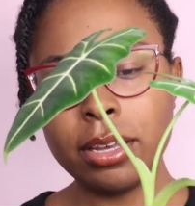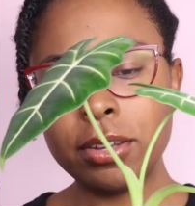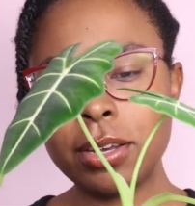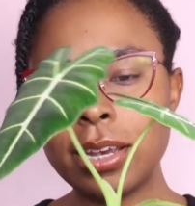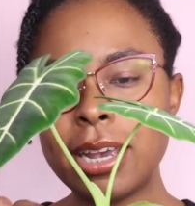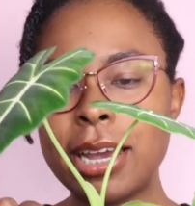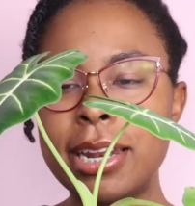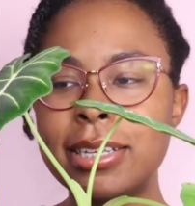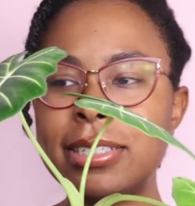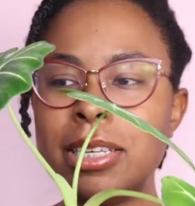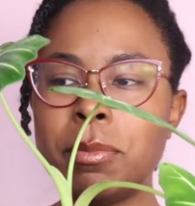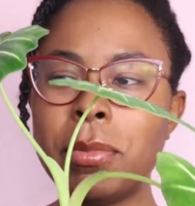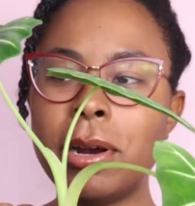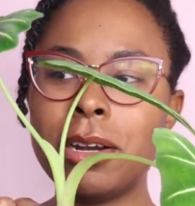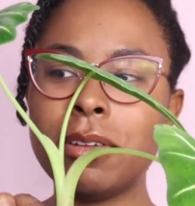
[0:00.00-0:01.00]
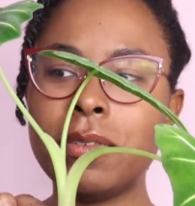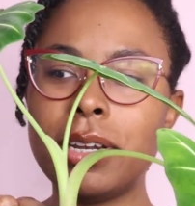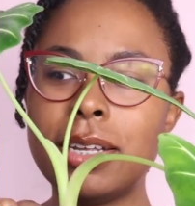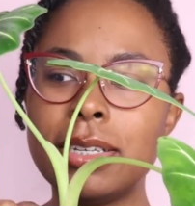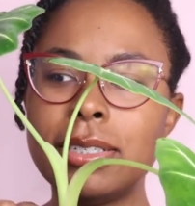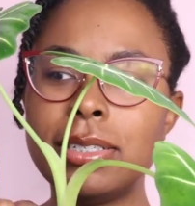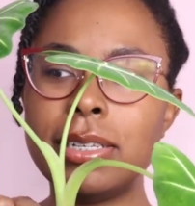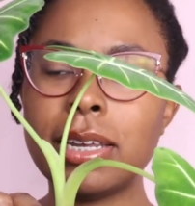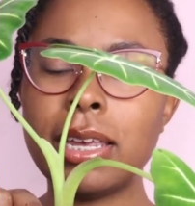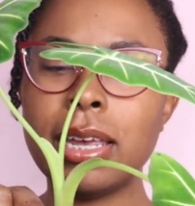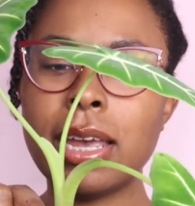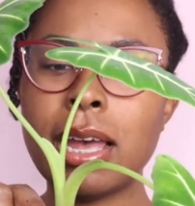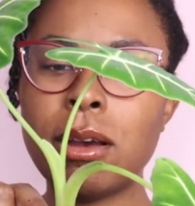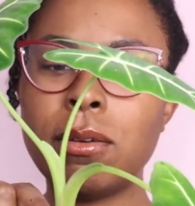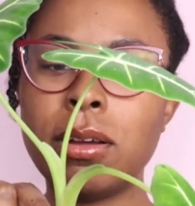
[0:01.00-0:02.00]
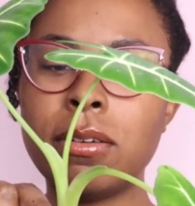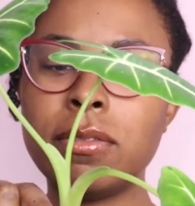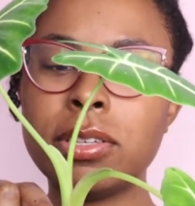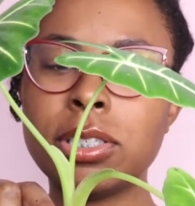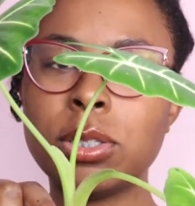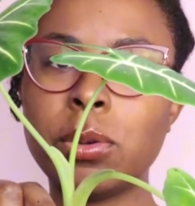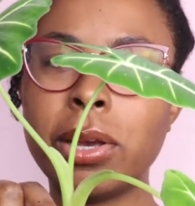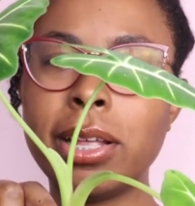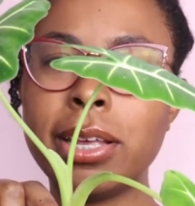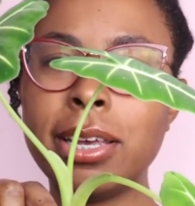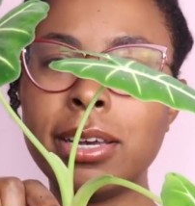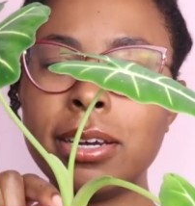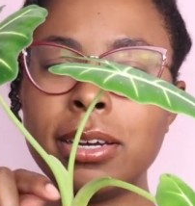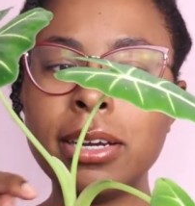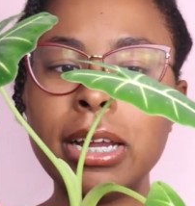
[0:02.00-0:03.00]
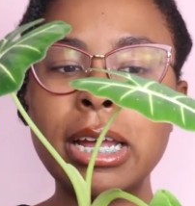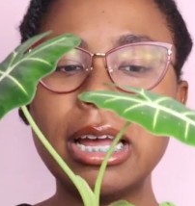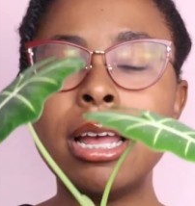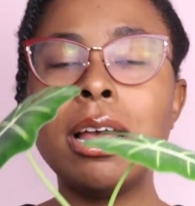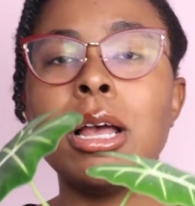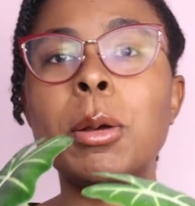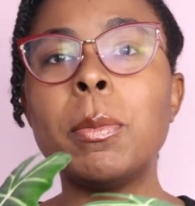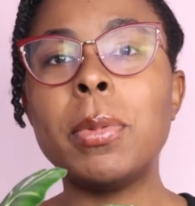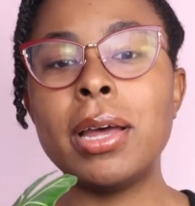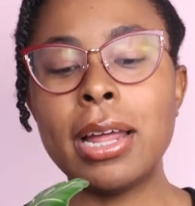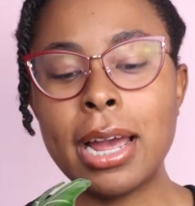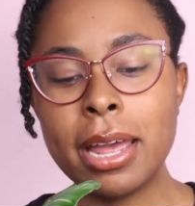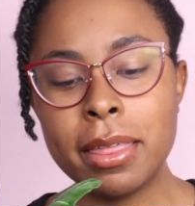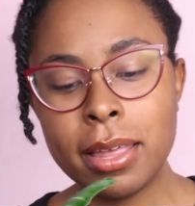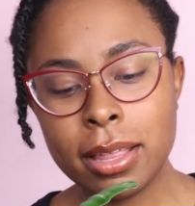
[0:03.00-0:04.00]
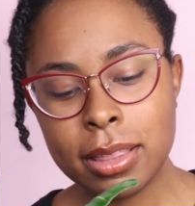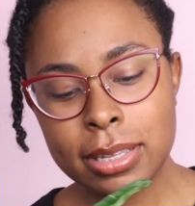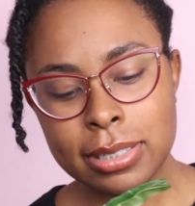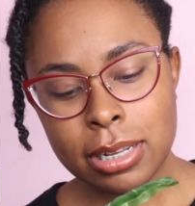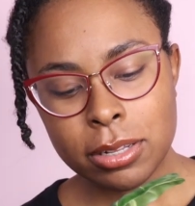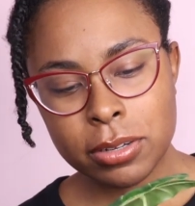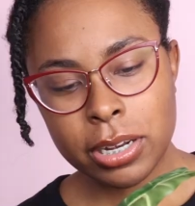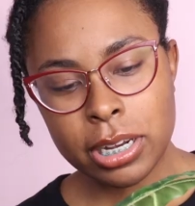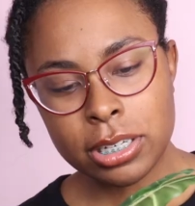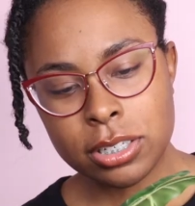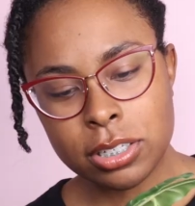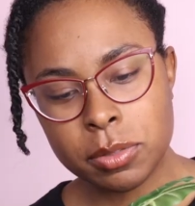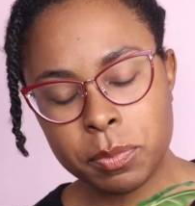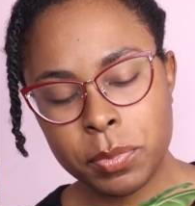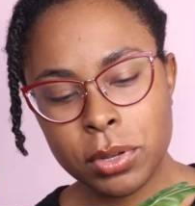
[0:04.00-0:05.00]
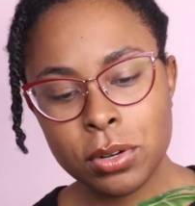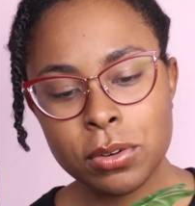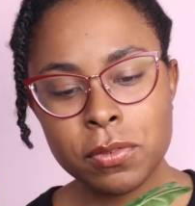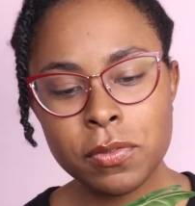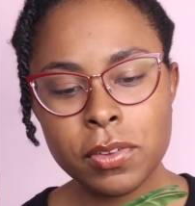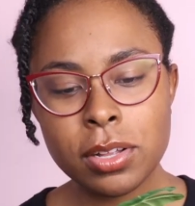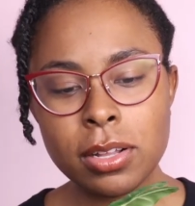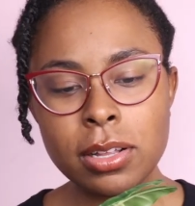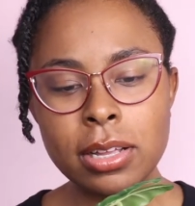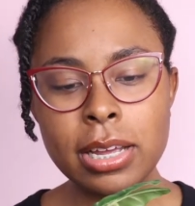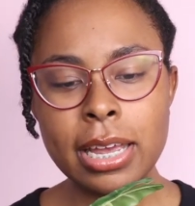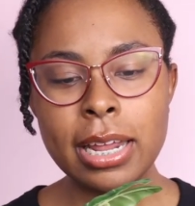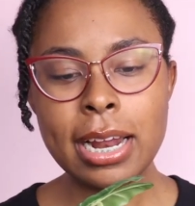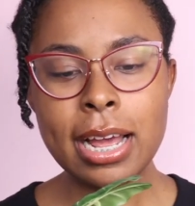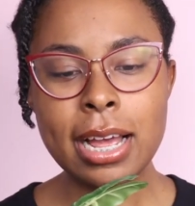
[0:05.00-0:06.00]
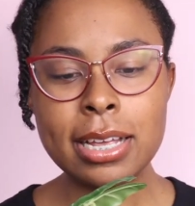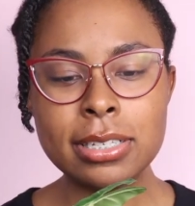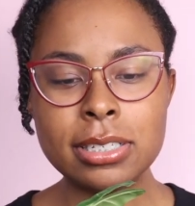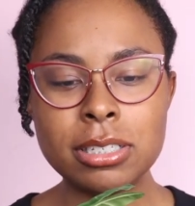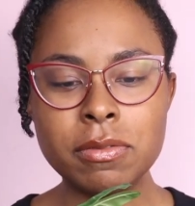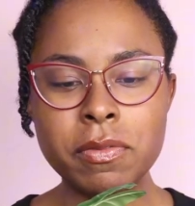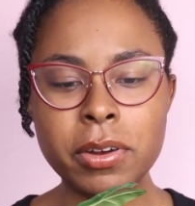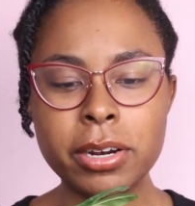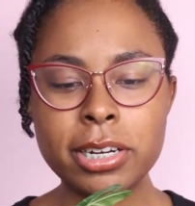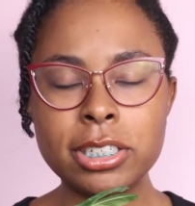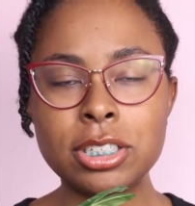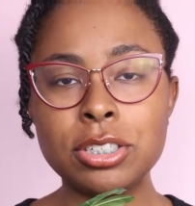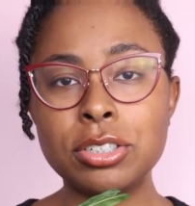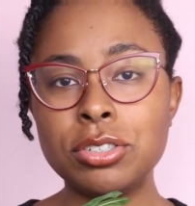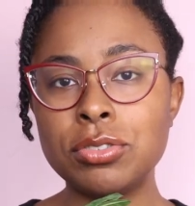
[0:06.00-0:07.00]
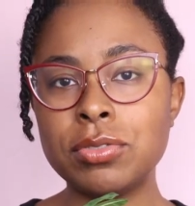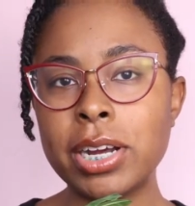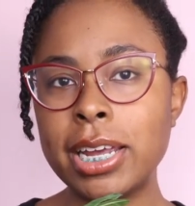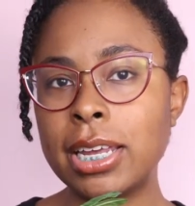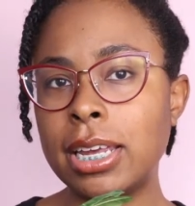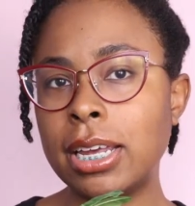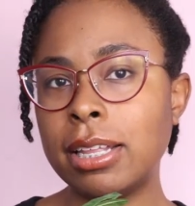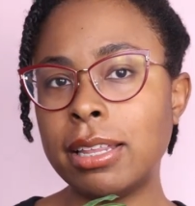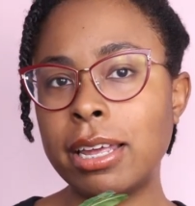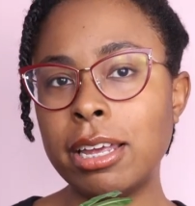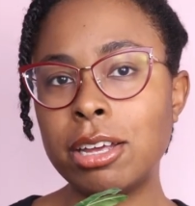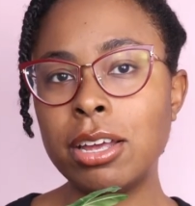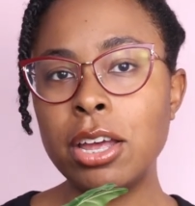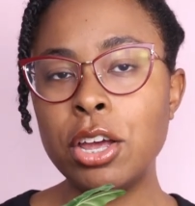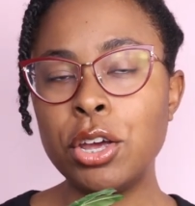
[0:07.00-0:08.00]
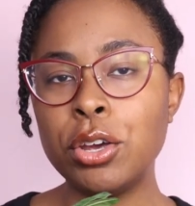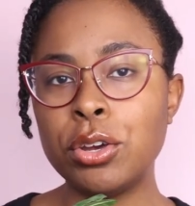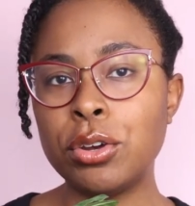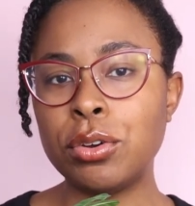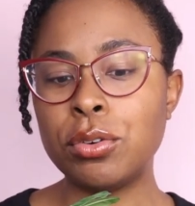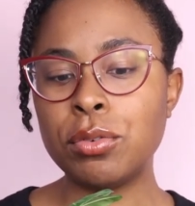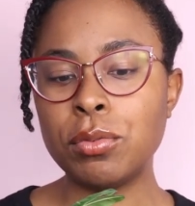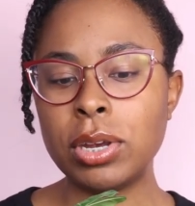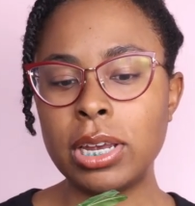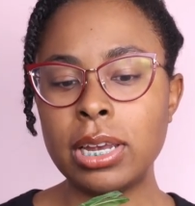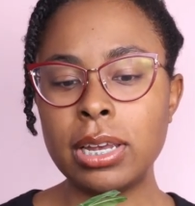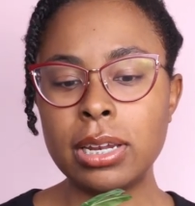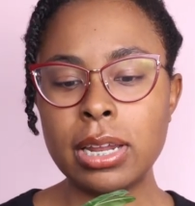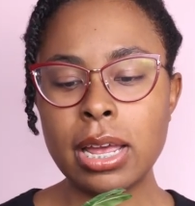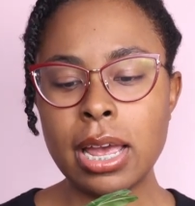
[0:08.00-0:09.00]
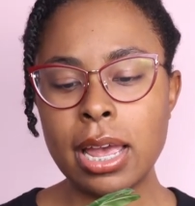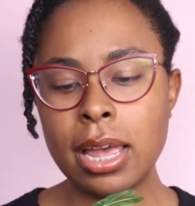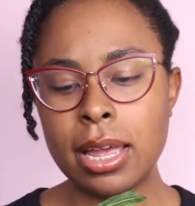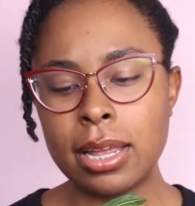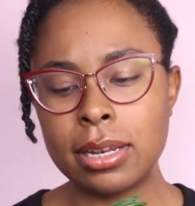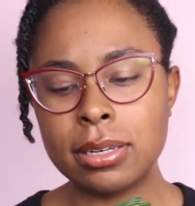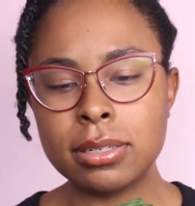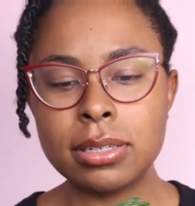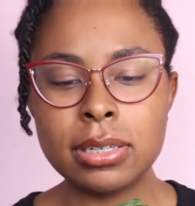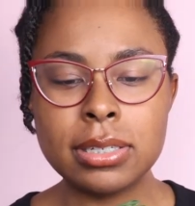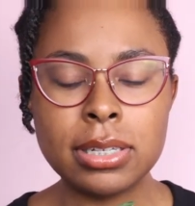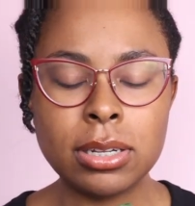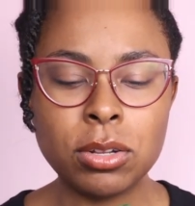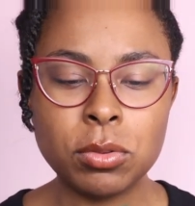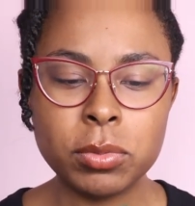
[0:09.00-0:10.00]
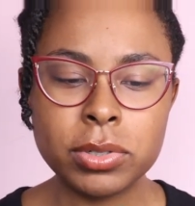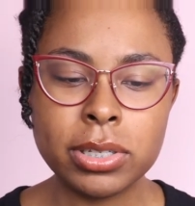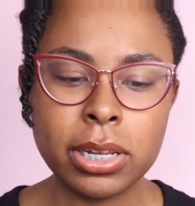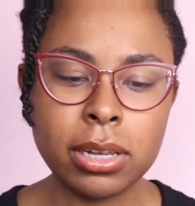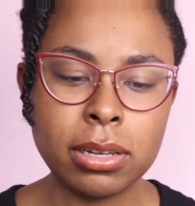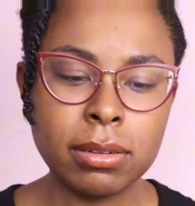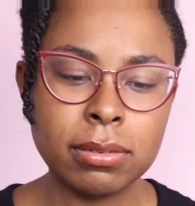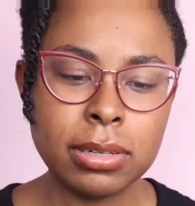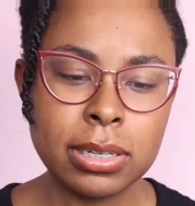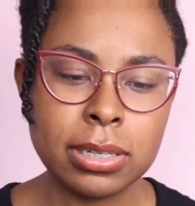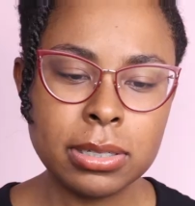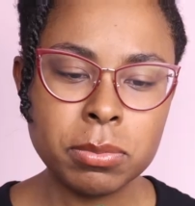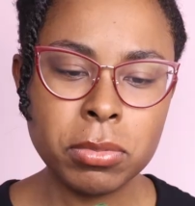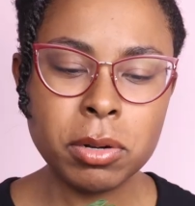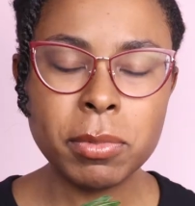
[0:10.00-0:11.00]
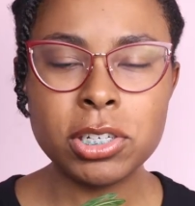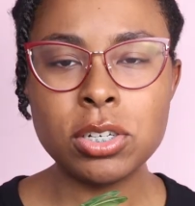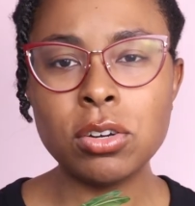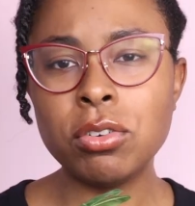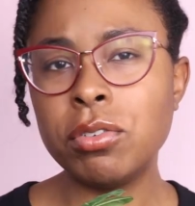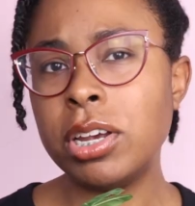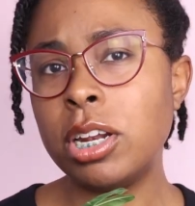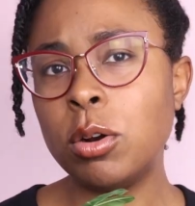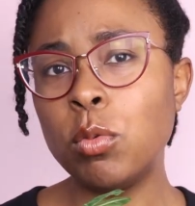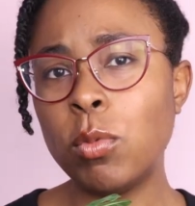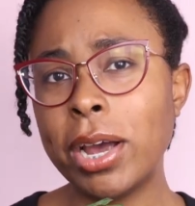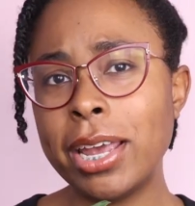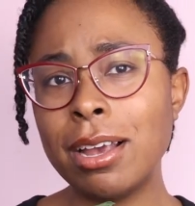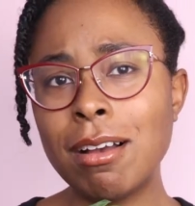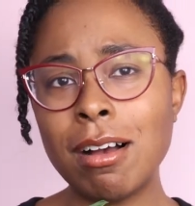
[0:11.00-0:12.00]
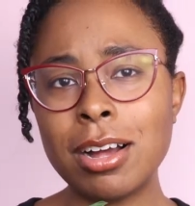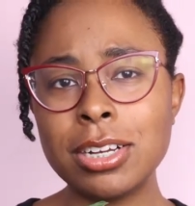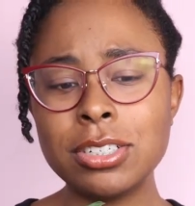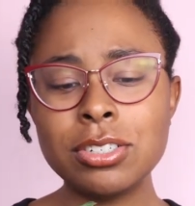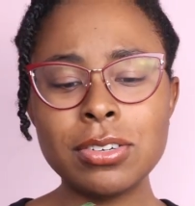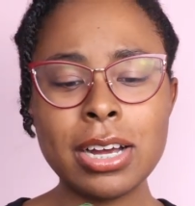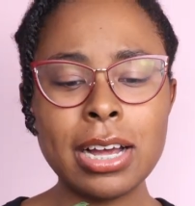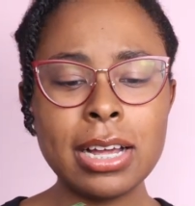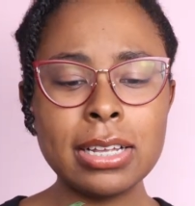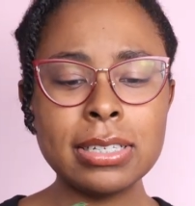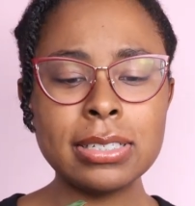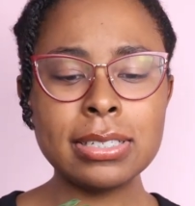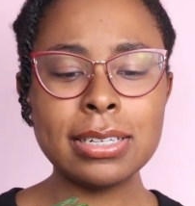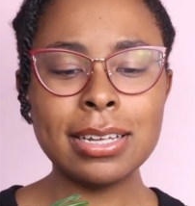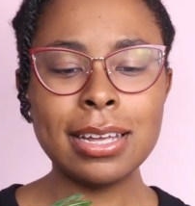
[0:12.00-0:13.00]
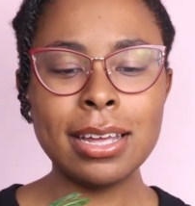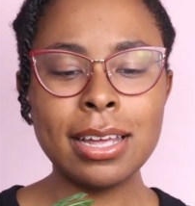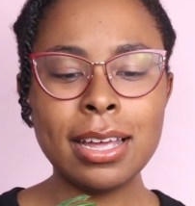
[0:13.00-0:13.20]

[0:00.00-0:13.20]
You can kind of see part of it is sticking out of the soil here. But I think this alocasia is beautiful. It has this very striking, like green and is it almost like pretty much a green and white contrast.